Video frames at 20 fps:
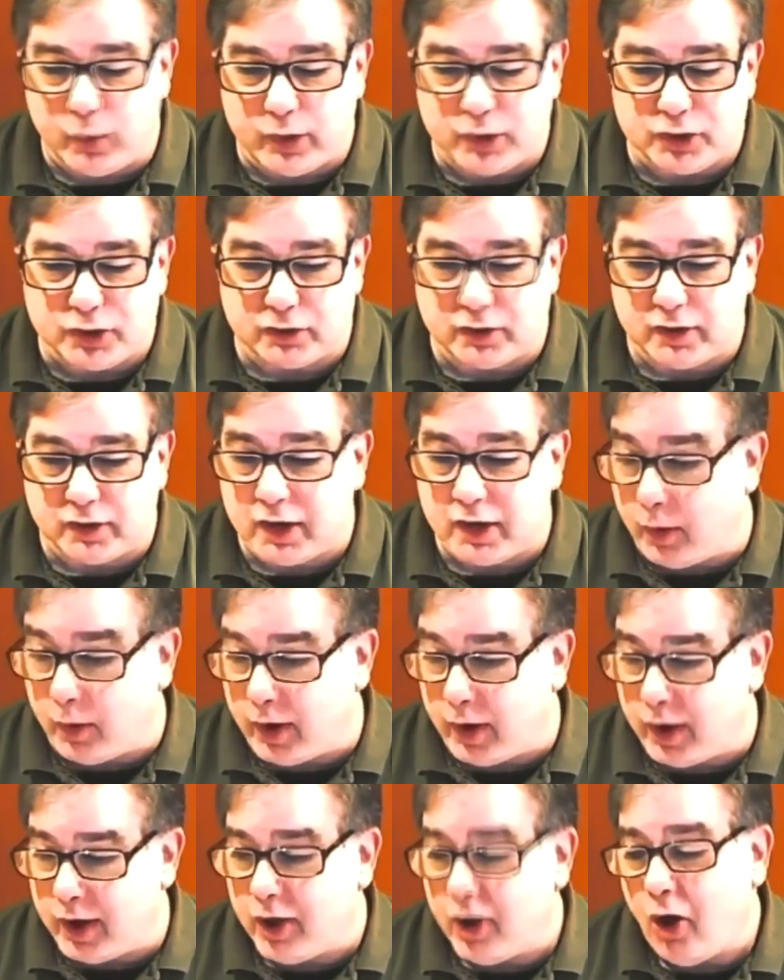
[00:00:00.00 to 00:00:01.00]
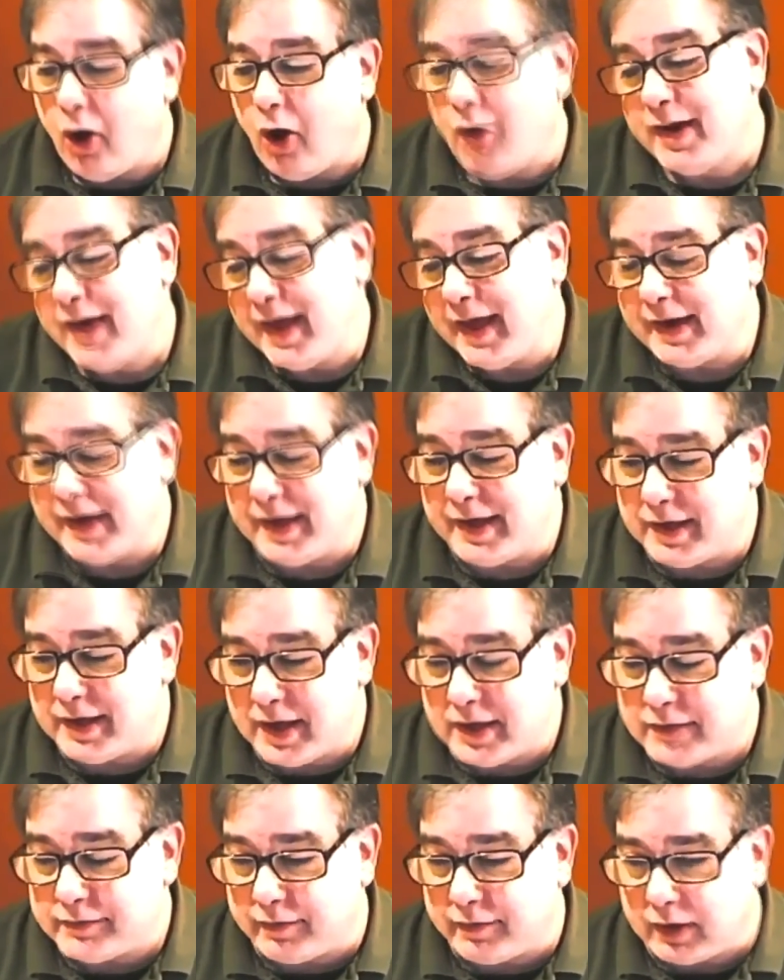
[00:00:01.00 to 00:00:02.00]
which on one hand
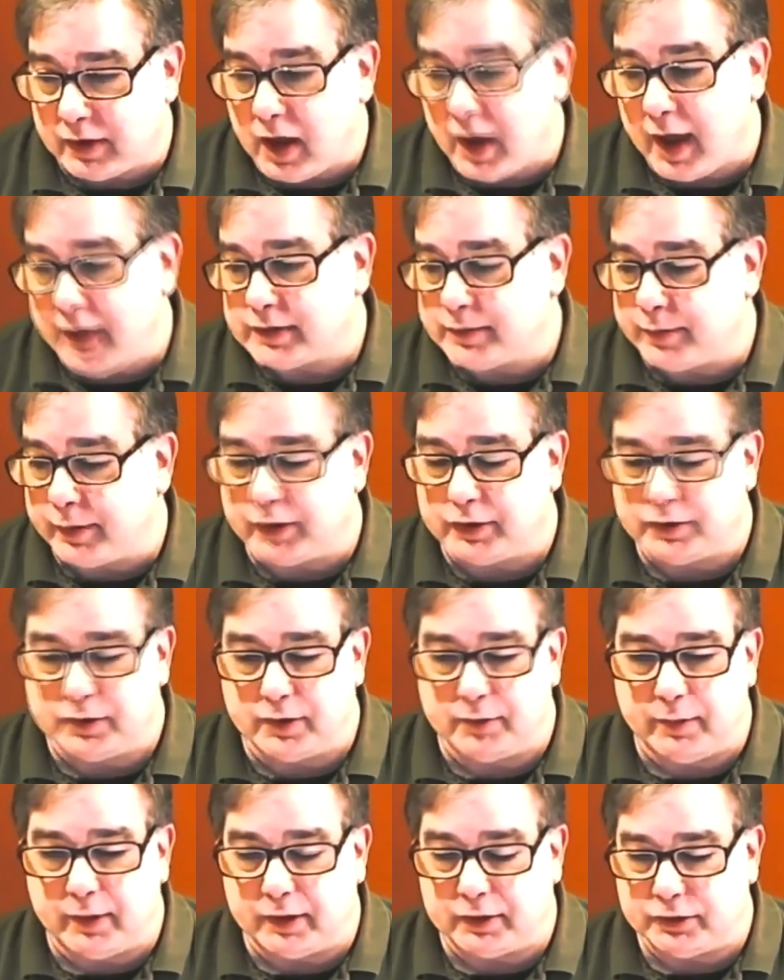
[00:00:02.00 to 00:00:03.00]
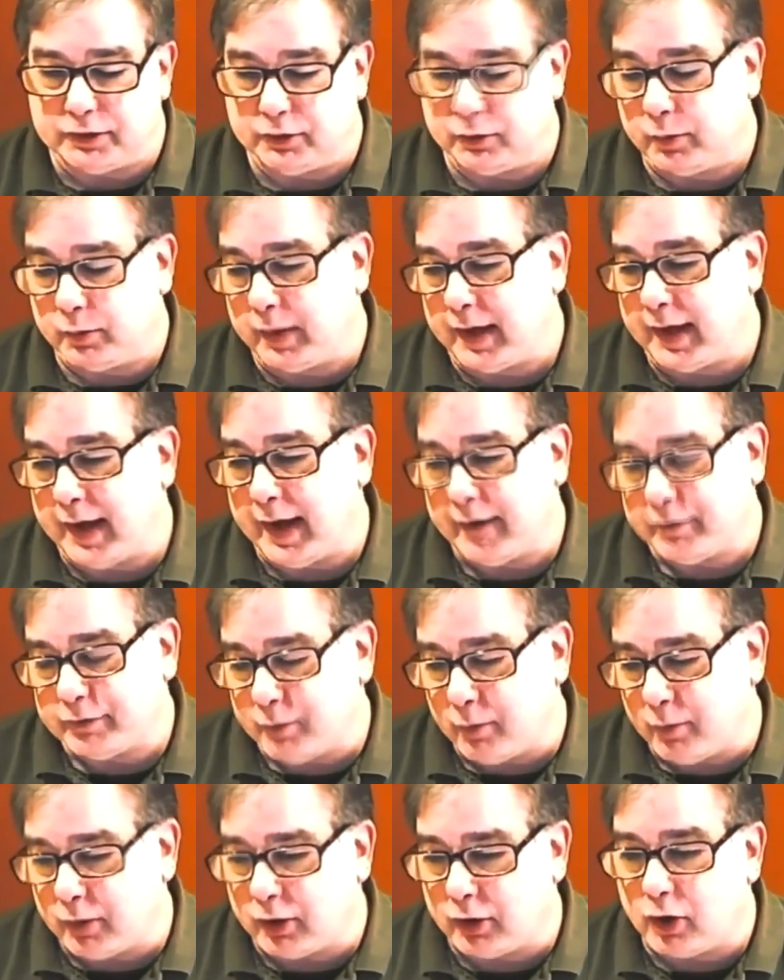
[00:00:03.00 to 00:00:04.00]
is very nice, because it means we can
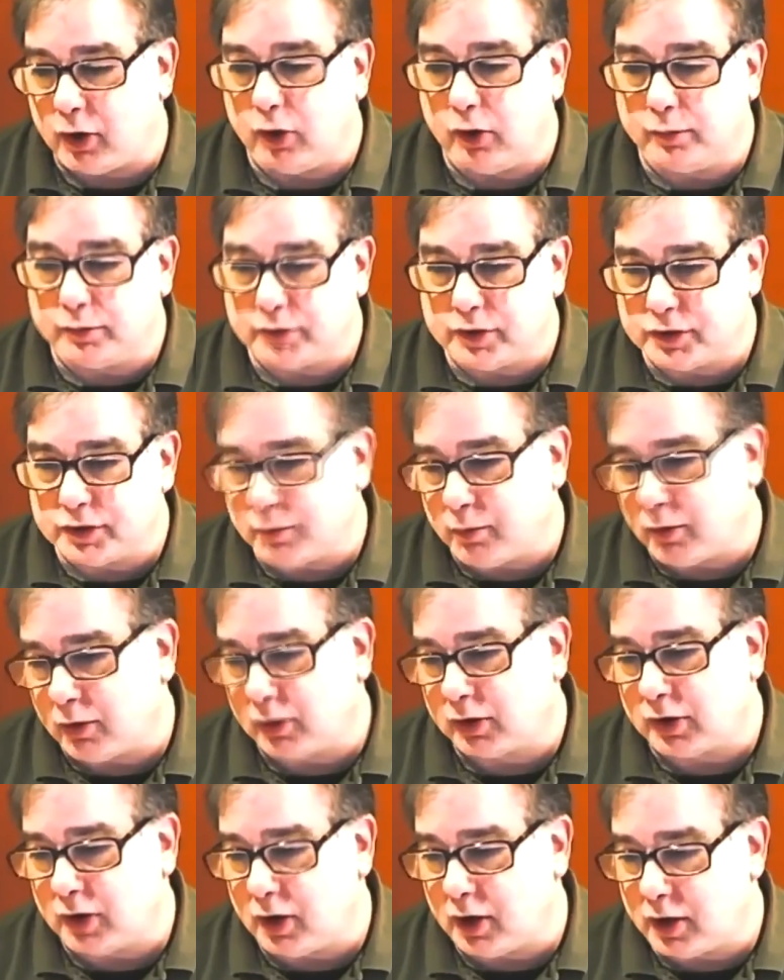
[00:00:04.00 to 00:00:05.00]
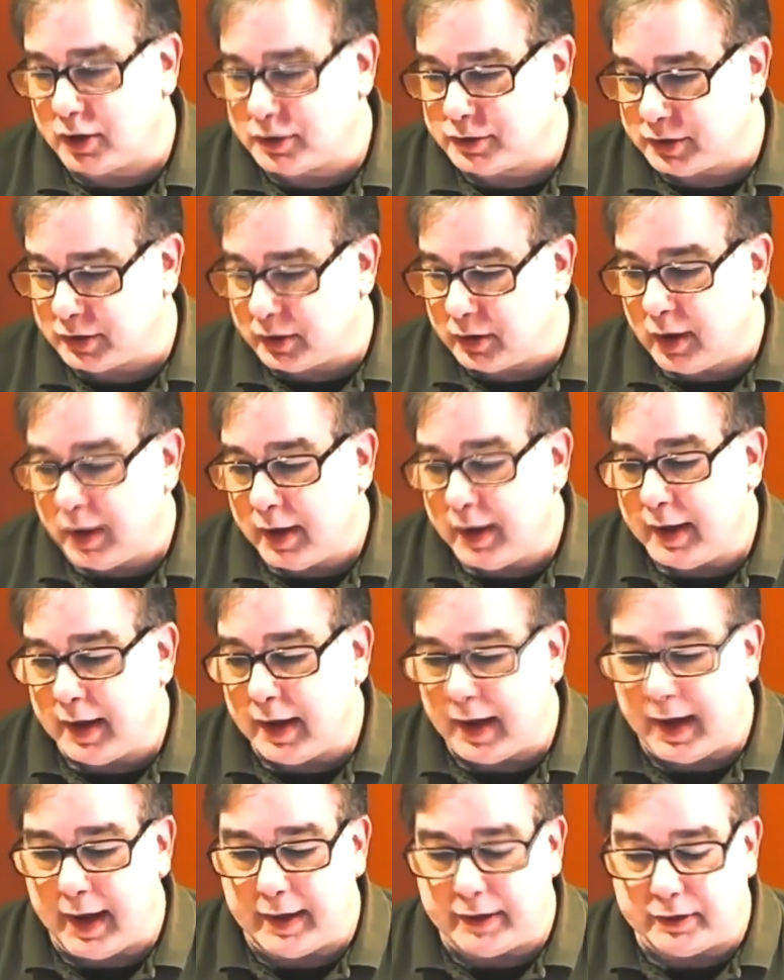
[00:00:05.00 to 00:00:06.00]
have smarter homes and smarter cars
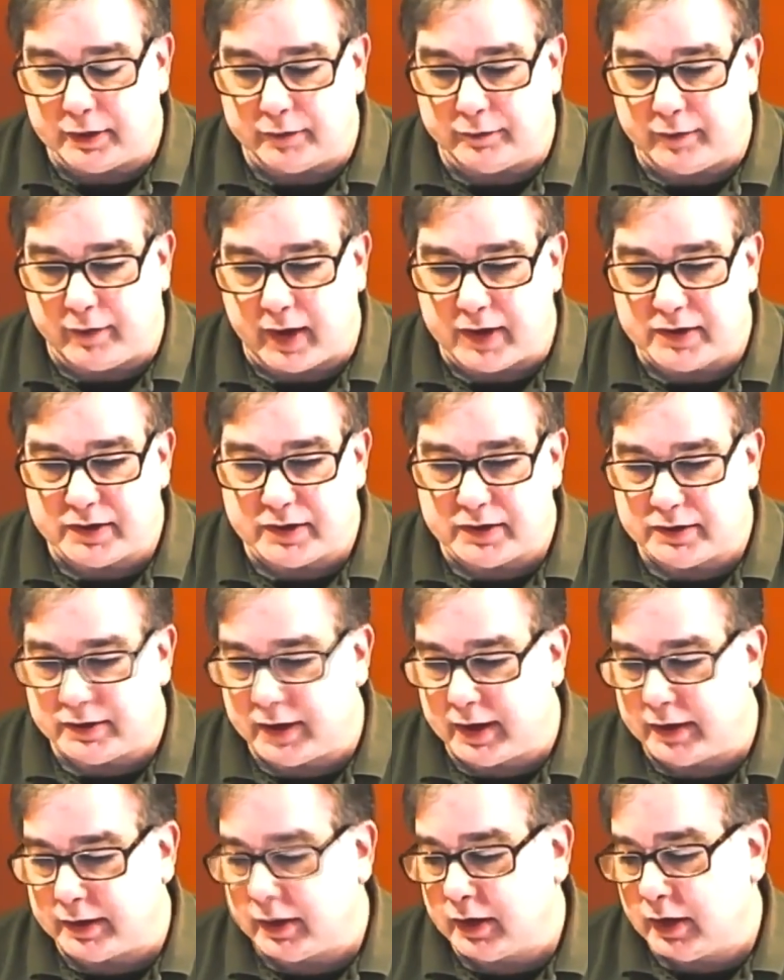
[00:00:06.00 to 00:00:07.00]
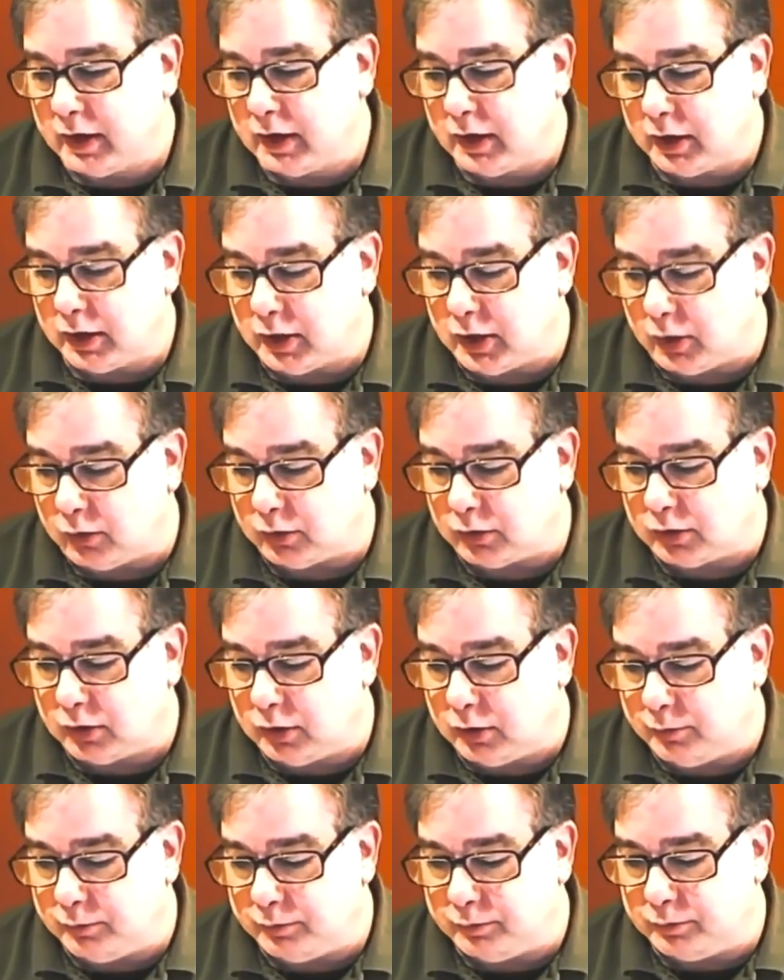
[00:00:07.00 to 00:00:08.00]
and devices that, you know,
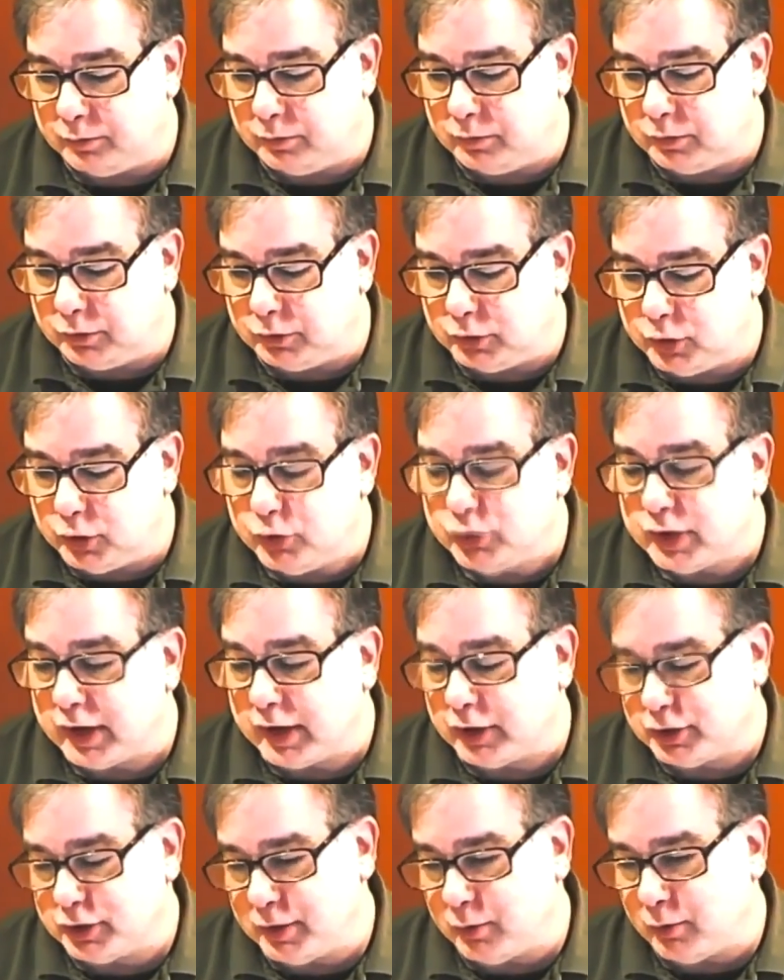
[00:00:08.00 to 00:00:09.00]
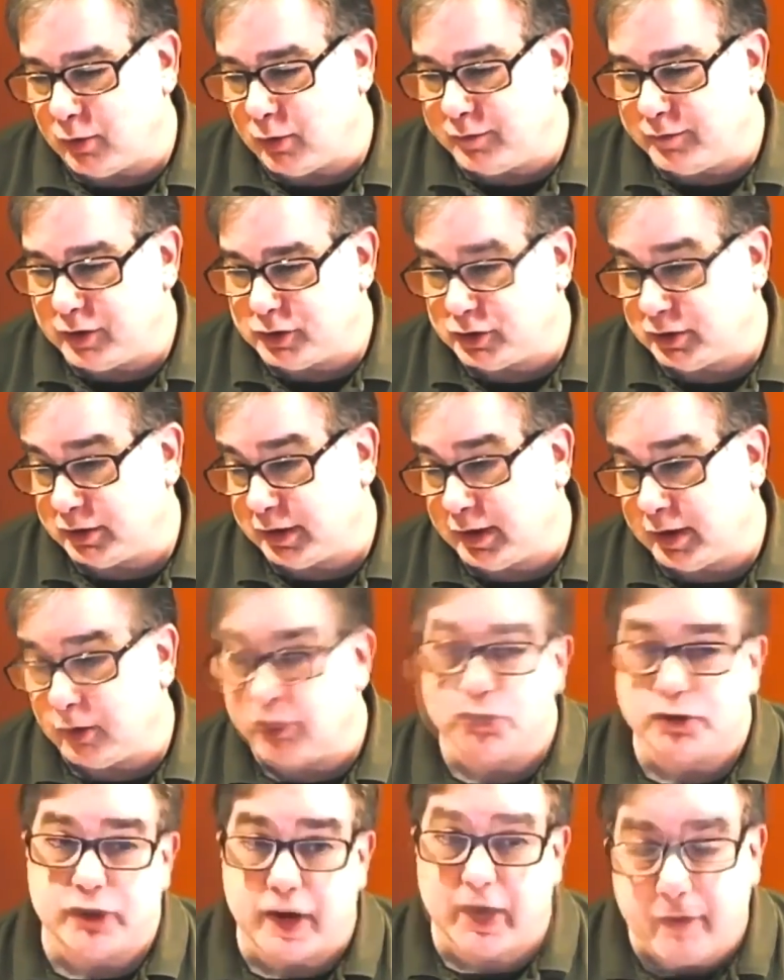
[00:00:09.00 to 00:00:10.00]
use energy more
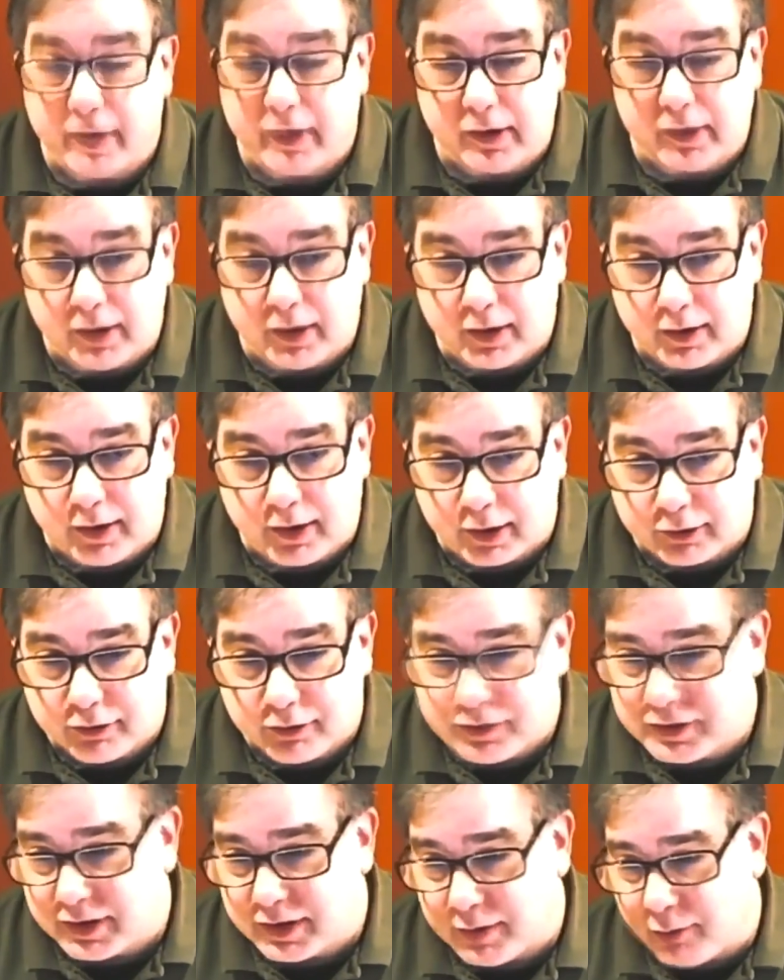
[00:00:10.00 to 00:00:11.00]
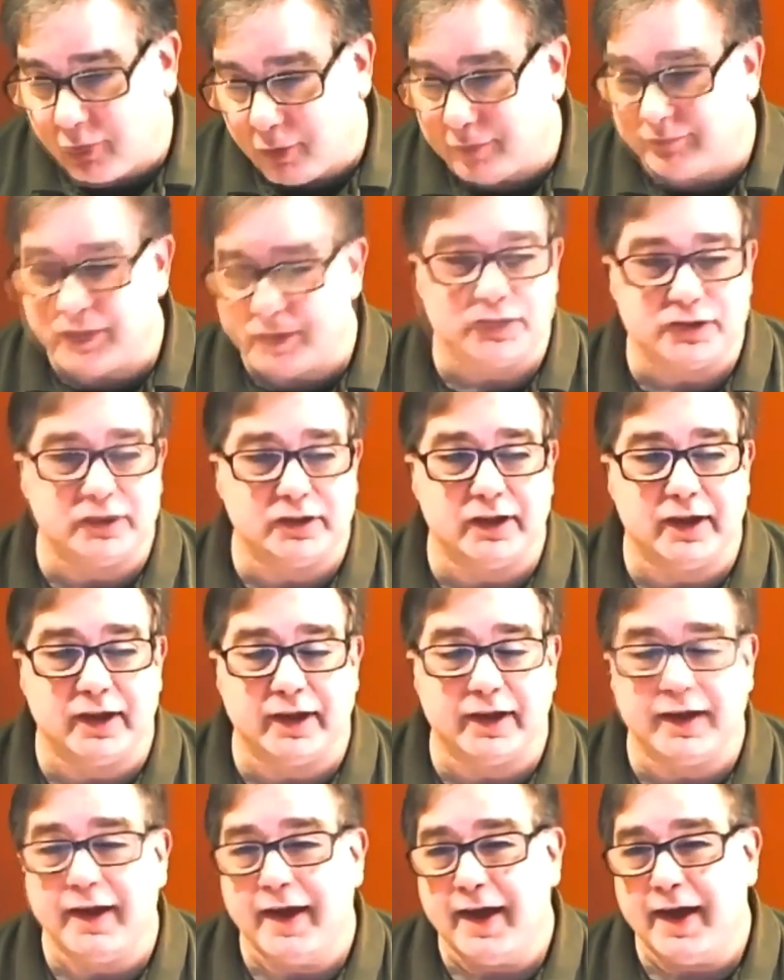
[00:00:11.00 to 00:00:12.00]
efficiently or generate electricity more
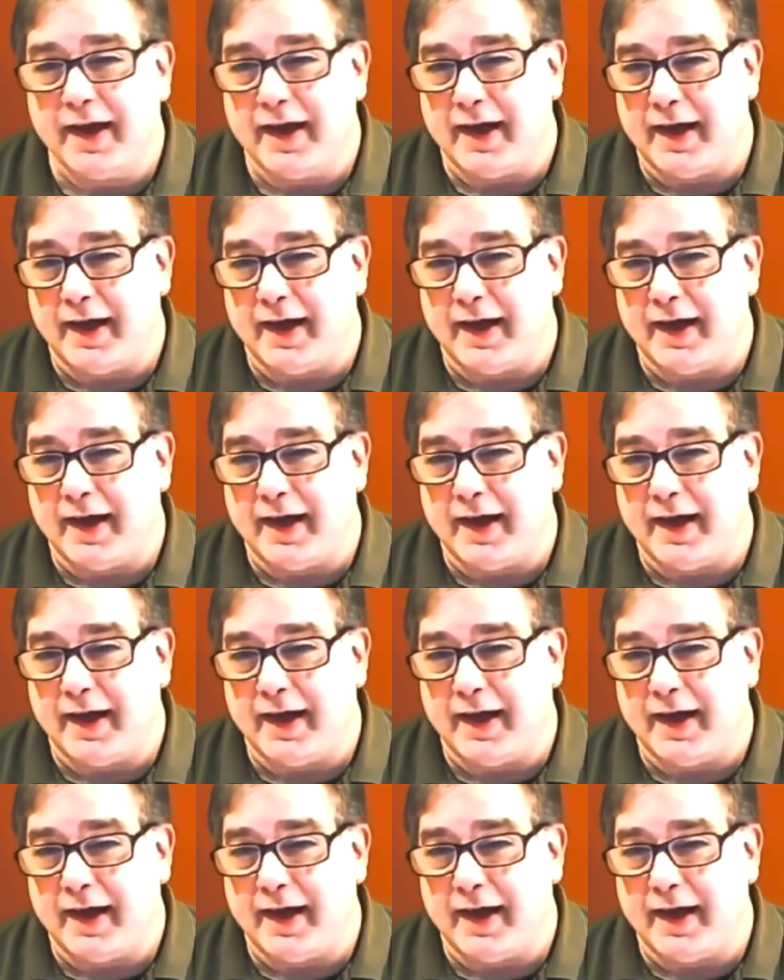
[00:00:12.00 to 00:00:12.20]
efficiently.